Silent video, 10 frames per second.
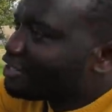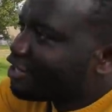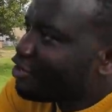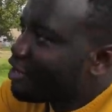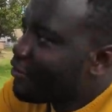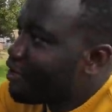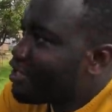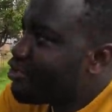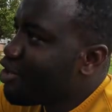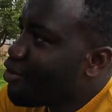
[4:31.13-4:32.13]
me tell you a
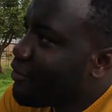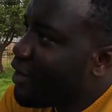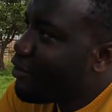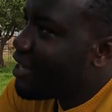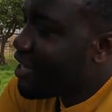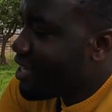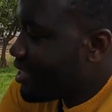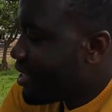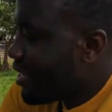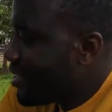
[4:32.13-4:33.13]
story of how I
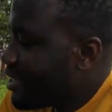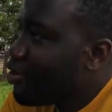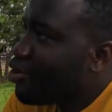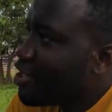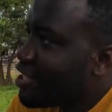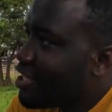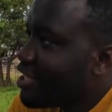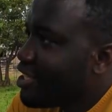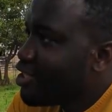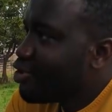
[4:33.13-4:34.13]
ate uh, the donkey.
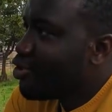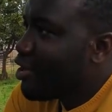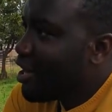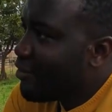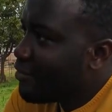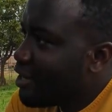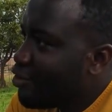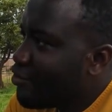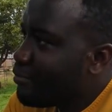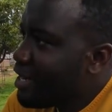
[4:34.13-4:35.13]
Yeah. So a friend
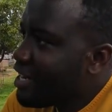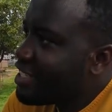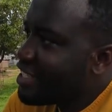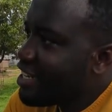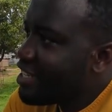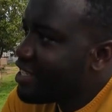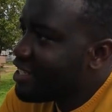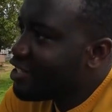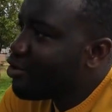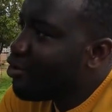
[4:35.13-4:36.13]
of mine, a Chinese,
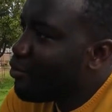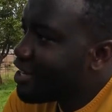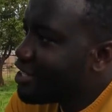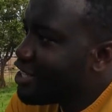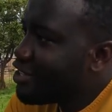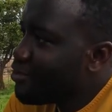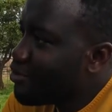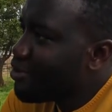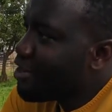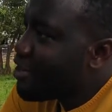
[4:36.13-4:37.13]
is called Wang Jingyu.
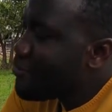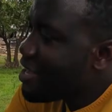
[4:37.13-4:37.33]
Yeah.